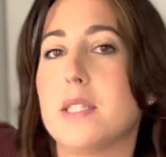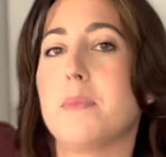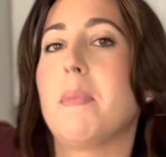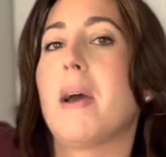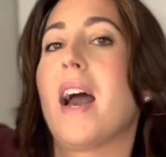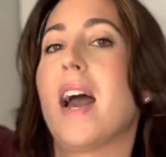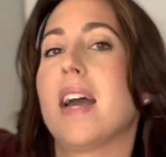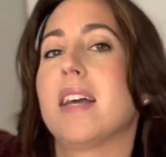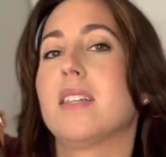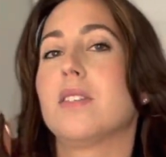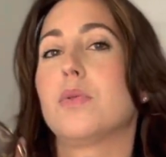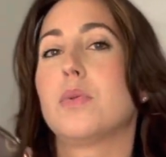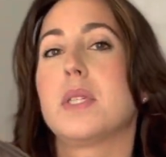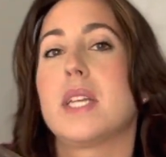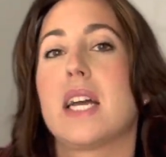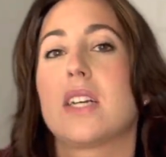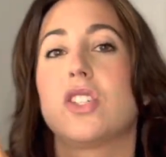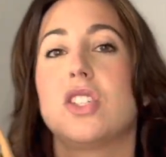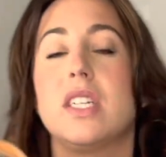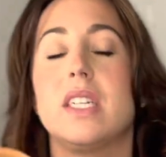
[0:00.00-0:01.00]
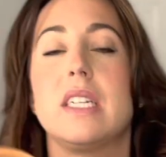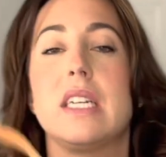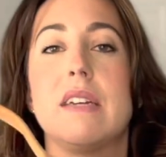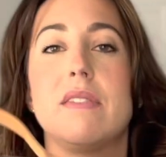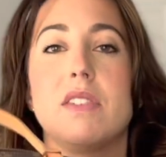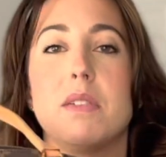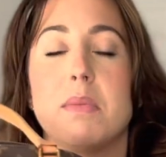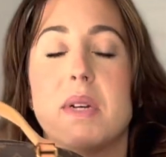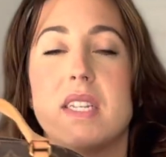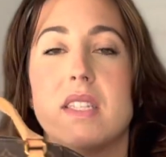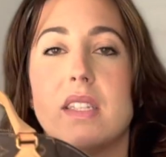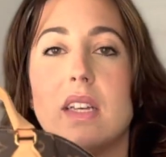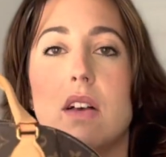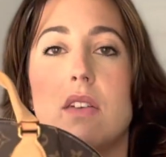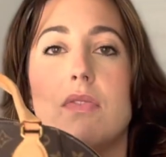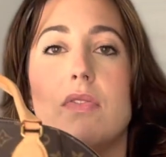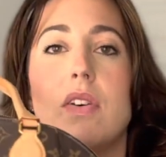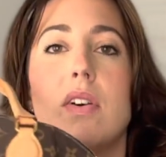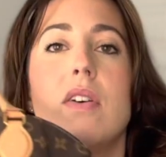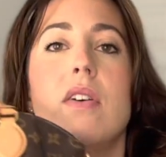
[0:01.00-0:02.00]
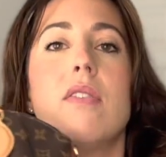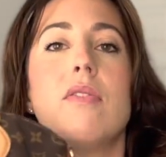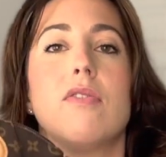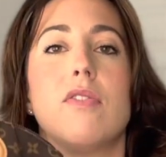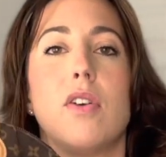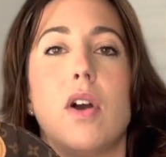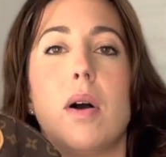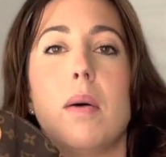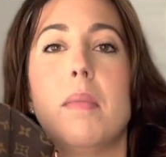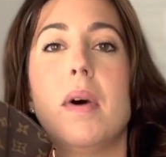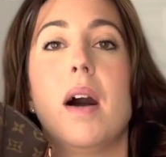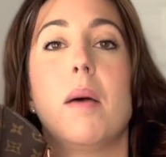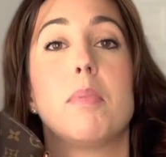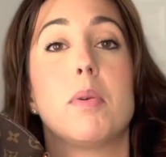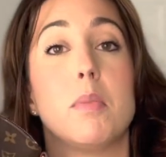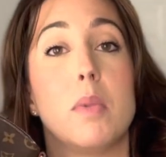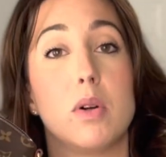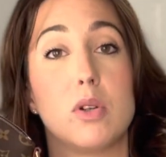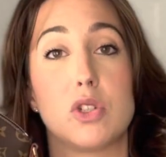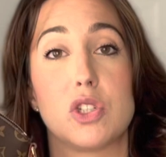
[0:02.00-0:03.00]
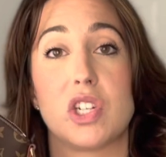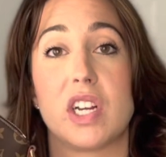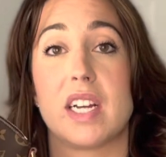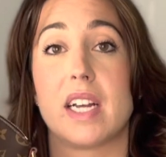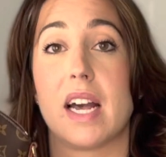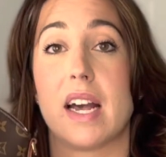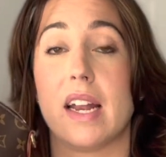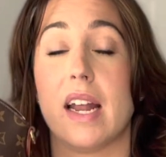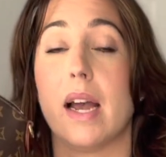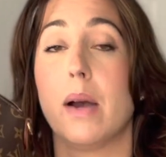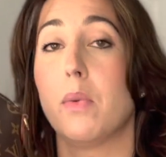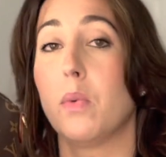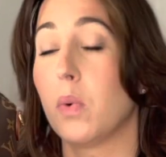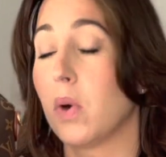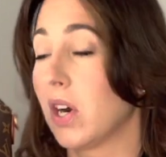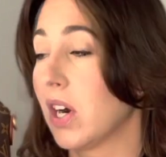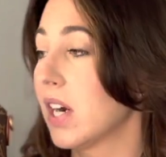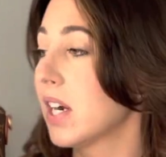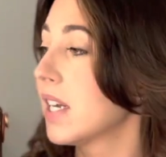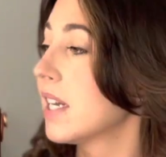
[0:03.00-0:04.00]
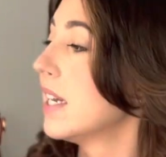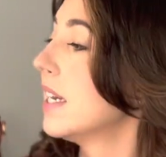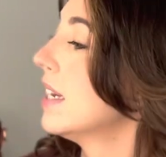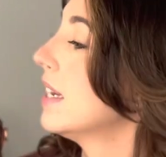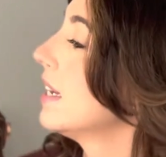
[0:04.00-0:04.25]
bag, this was actually a gift to myself from a promotion I got at work,